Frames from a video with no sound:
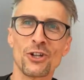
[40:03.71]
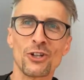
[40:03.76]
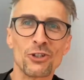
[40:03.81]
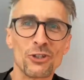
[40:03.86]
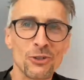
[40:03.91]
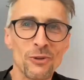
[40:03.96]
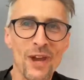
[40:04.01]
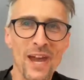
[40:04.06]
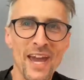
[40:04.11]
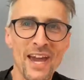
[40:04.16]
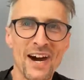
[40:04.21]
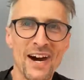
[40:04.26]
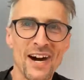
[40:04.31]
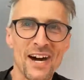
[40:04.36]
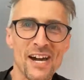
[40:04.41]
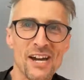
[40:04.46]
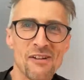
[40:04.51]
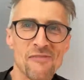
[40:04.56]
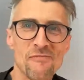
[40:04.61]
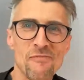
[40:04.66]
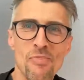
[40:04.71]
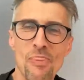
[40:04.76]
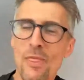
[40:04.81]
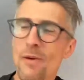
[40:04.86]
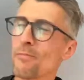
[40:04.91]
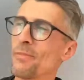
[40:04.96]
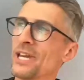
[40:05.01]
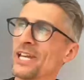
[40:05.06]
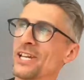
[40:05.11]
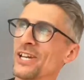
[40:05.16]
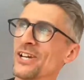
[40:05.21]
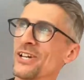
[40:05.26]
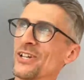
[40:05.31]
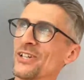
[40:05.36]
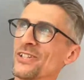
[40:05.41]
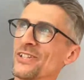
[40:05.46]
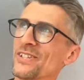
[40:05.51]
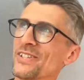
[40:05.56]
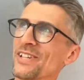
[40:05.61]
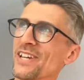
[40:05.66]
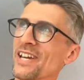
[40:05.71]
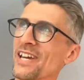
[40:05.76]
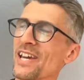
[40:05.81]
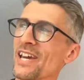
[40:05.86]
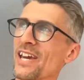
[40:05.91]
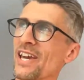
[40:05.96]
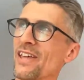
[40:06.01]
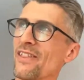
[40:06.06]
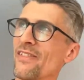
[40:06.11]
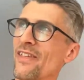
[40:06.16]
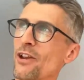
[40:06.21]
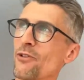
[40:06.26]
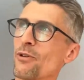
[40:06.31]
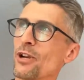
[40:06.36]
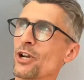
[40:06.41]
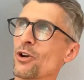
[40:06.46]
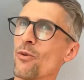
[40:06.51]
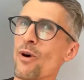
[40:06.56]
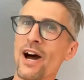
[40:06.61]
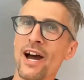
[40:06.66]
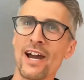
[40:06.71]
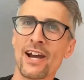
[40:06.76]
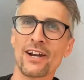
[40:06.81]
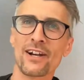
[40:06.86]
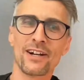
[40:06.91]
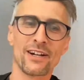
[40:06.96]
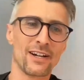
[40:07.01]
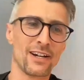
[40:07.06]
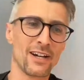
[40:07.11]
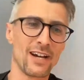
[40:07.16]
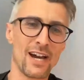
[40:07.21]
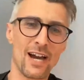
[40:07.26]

to AI because they require